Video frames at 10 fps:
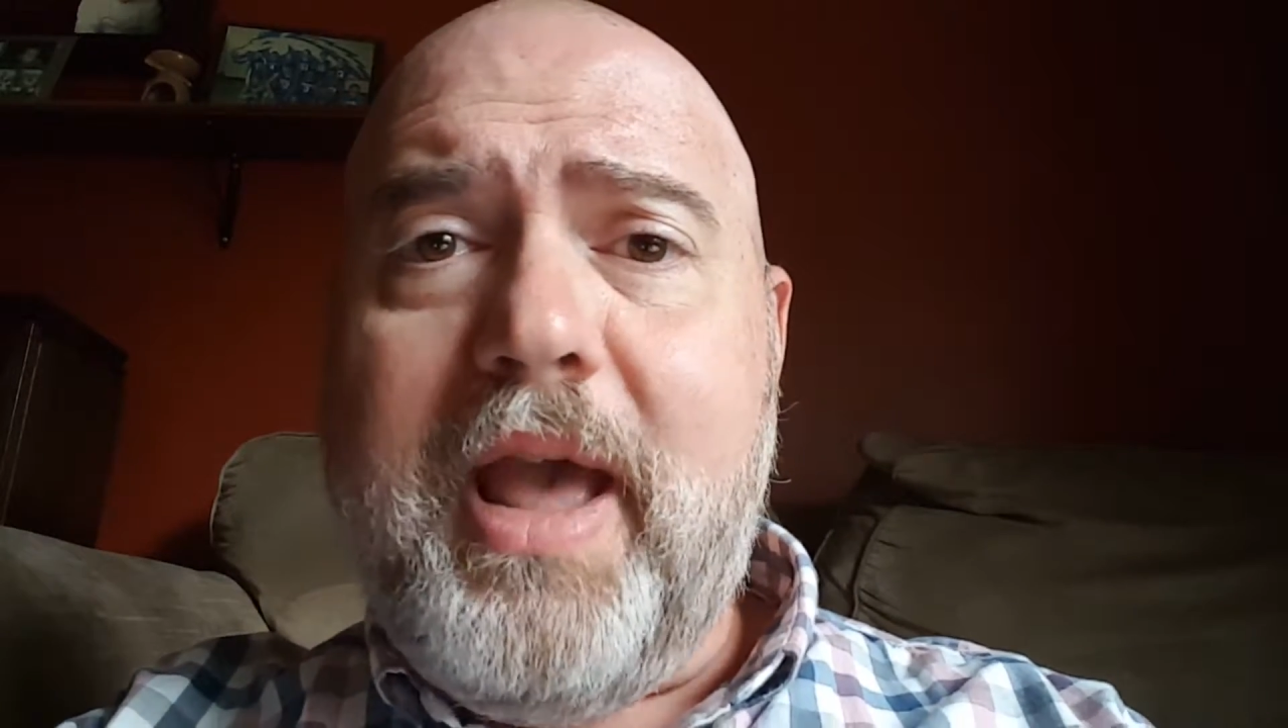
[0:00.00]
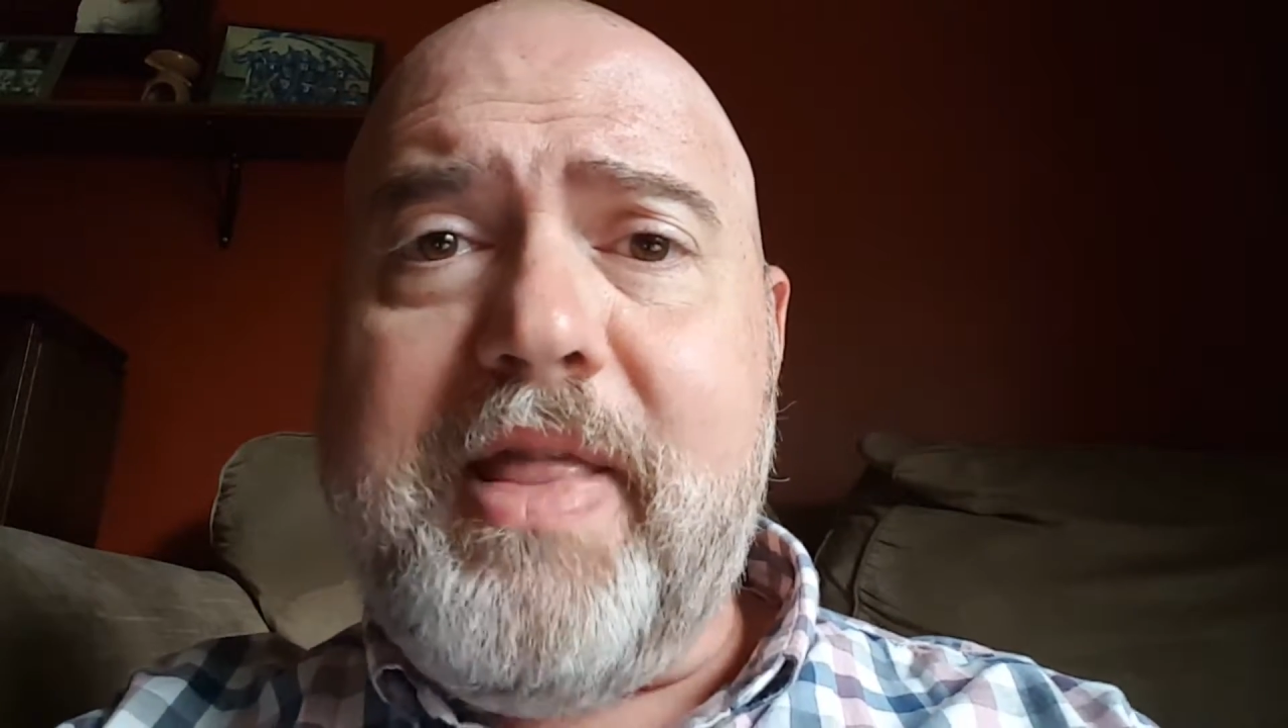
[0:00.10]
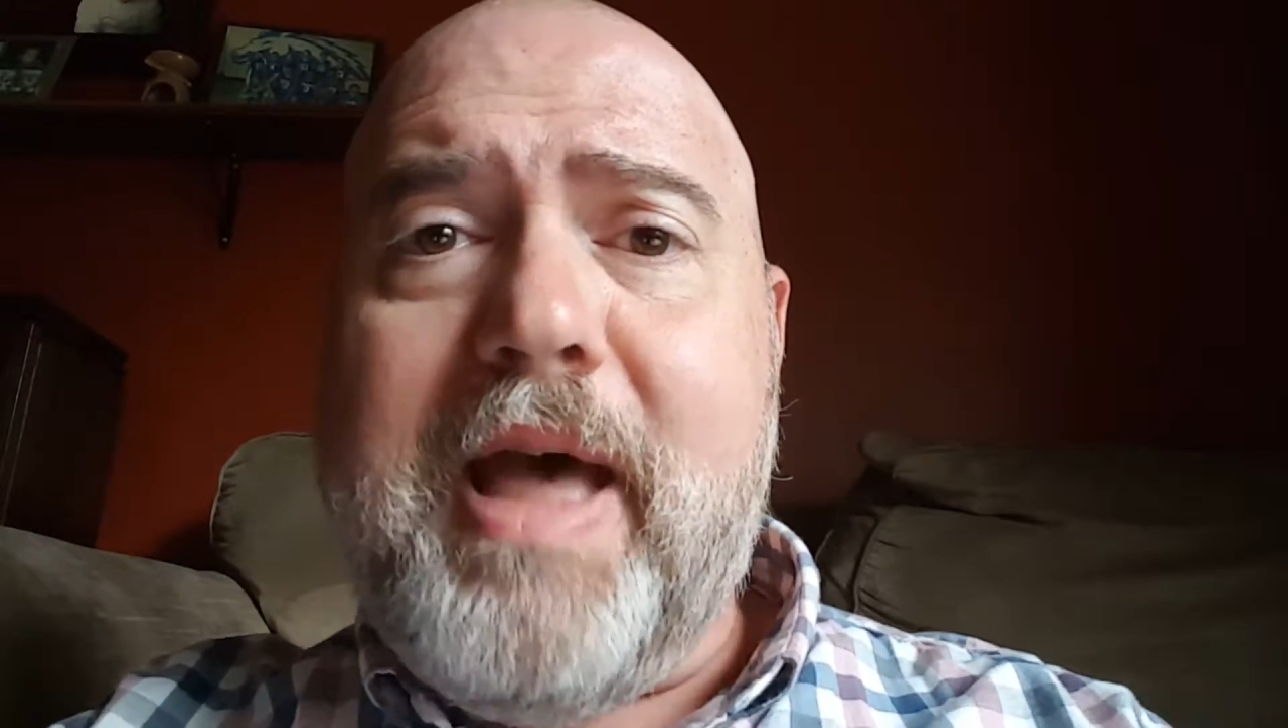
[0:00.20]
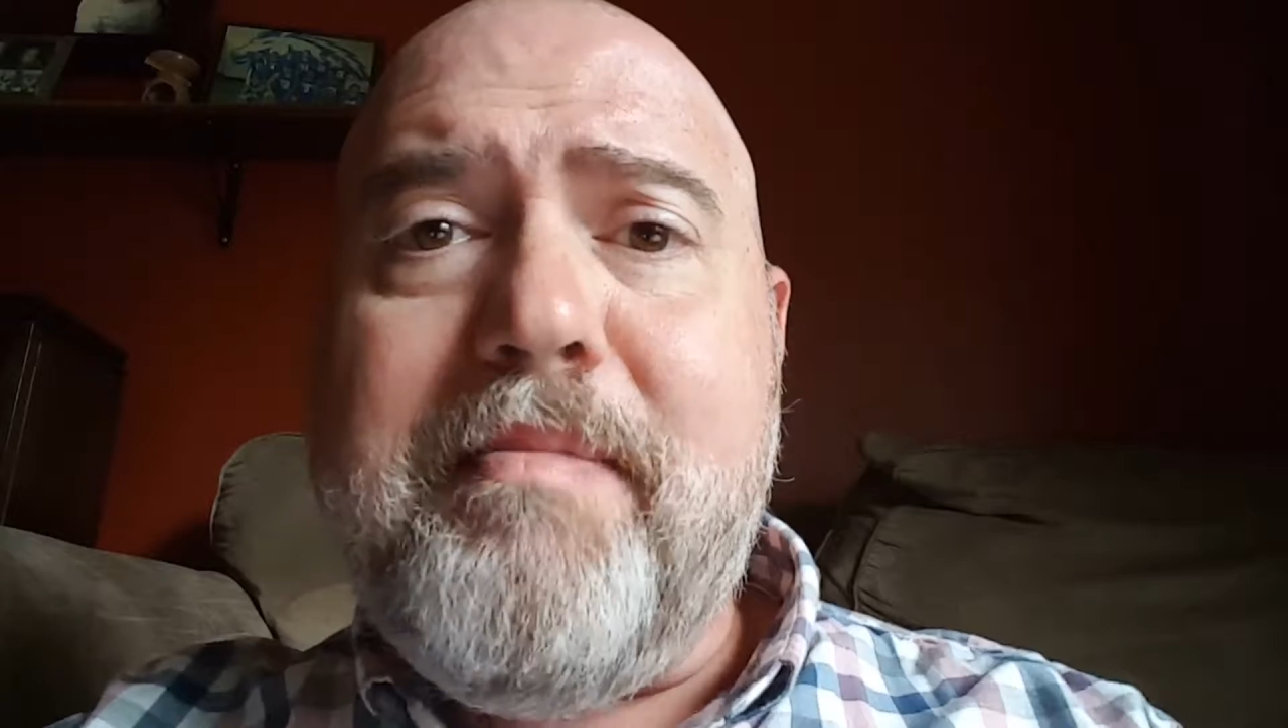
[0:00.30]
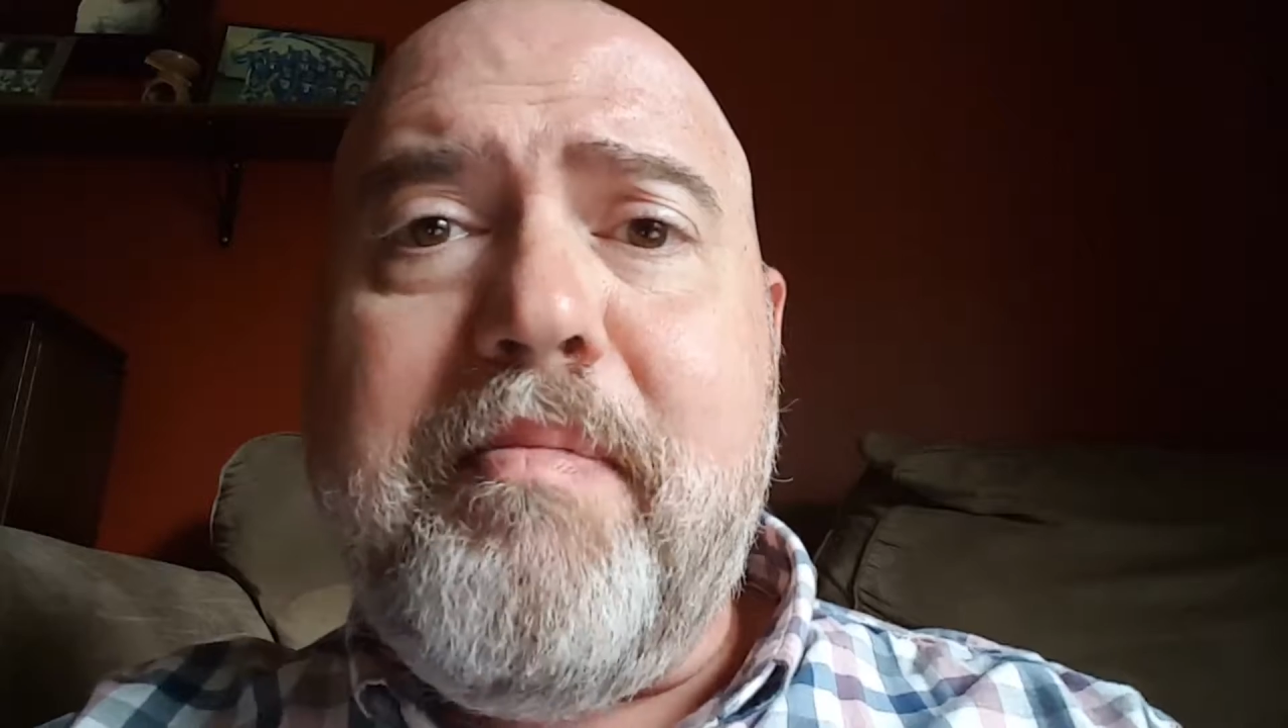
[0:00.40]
and that